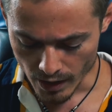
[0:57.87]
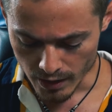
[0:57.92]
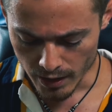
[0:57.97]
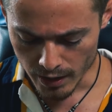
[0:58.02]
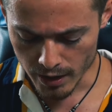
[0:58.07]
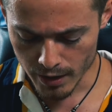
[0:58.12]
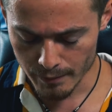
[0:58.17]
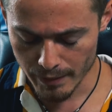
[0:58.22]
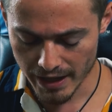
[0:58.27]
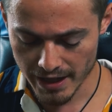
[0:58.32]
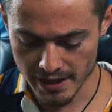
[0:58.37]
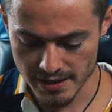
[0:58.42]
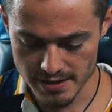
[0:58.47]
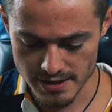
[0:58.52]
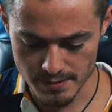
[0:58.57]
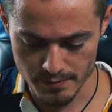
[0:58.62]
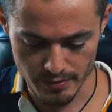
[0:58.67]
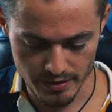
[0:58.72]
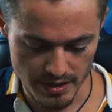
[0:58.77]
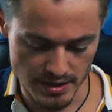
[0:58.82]
And
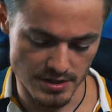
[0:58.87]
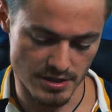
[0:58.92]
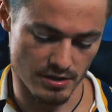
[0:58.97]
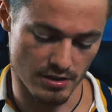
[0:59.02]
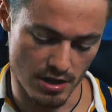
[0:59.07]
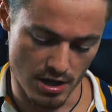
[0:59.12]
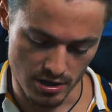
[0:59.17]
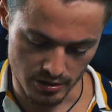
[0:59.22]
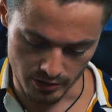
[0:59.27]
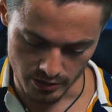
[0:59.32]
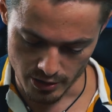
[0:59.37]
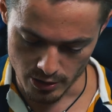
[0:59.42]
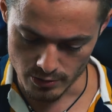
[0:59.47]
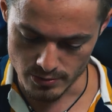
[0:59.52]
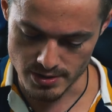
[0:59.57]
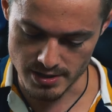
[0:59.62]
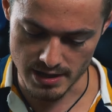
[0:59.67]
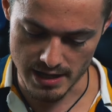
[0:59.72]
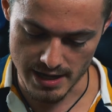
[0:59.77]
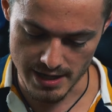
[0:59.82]
some things along
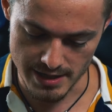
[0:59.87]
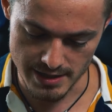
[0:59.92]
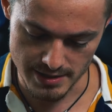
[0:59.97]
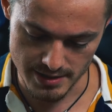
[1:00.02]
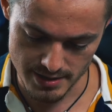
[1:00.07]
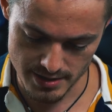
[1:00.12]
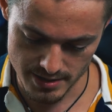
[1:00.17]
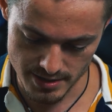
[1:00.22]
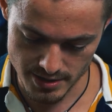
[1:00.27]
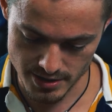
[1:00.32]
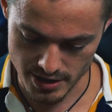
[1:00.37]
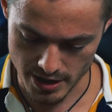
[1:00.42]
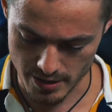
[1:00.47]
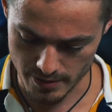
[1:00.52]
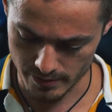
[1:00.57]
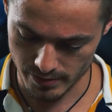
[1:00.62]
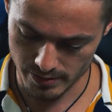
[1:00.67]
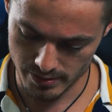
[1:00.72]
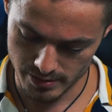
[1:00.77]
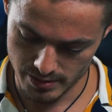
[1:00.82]
those lines. So,
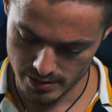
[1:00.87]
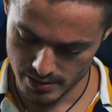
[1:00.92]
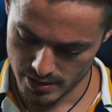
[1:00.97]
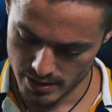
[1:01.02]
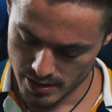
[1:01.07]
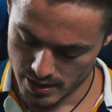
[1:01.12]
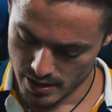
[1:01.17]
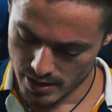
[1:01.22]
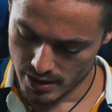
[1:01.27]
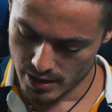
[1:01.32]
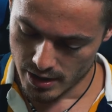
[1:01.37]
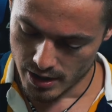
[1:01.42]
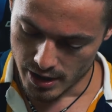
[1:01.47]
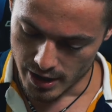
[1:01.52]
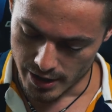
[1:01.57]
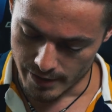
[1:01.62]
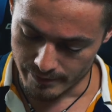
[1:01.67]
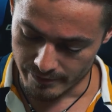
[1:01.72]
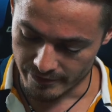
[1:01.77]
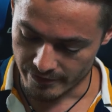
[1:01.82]

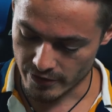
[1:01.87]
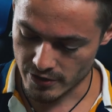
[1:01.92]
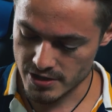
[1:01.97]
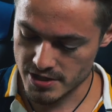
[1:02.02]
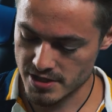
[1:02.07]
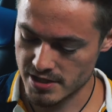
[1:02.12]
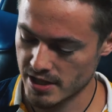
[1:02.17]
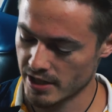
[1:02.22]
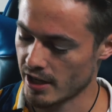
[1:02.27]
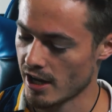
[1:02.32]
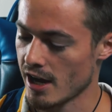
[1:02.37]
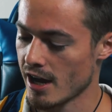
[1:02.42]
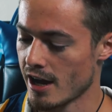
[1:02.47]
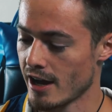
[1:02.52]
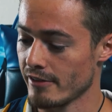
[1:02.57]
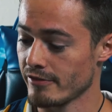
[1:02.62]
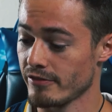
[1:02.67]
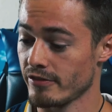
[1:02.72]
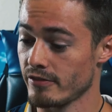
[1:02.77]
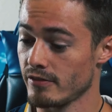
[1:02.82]
first thing
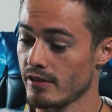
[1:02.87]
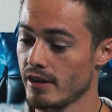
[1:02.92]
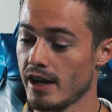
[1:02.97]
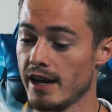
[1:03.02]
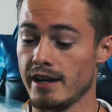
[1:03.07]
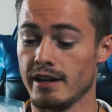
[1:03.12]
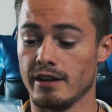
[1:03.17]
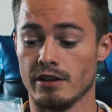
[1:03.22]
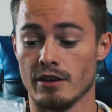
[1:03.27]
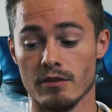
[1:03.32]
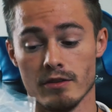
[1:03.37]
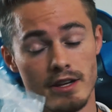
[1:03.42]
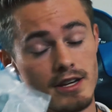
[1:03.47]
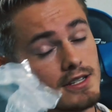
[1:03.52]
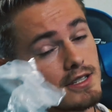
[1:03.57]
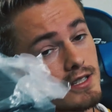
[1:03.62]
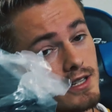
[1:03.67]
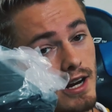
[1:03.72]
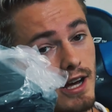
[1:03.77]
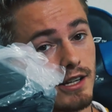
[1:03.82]
off, I didn't know this, it